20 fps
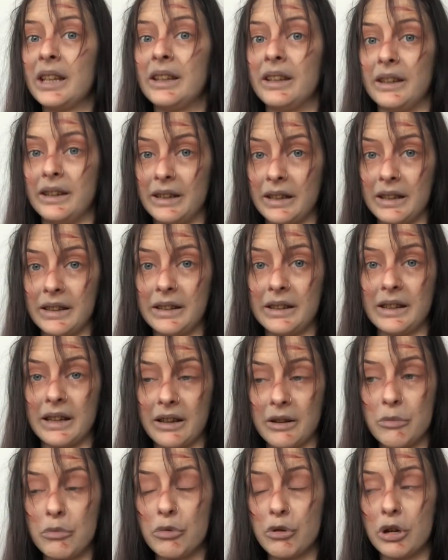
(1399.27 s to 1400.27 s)
Does that
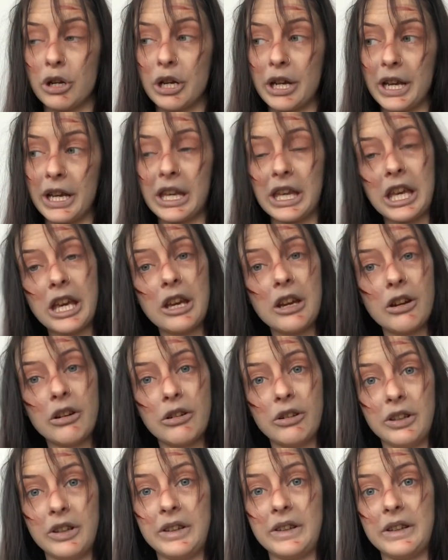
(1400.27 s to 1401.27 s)
sound more like it,
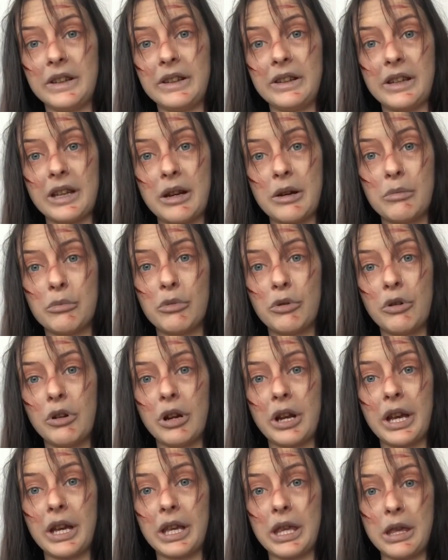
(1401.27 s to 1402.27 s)
or does it sound more
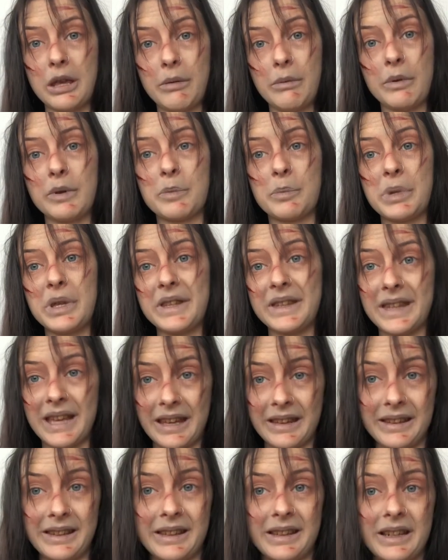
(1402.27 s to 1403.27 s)
like he was
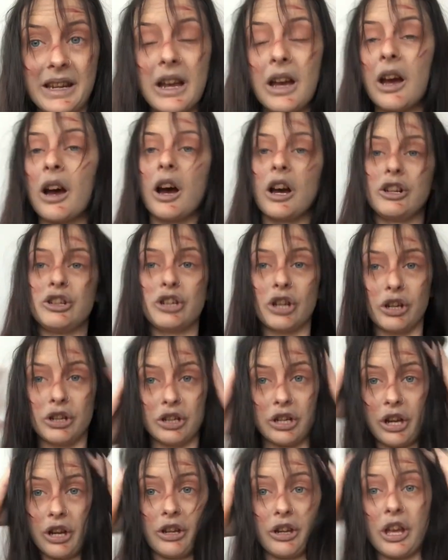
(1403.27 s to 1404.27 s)
possessed? I
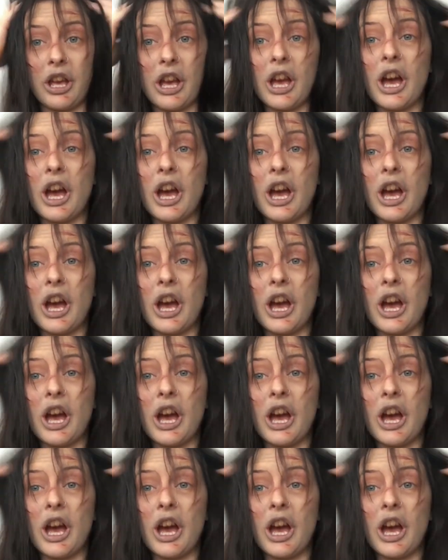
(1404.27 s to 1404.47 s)
don't know.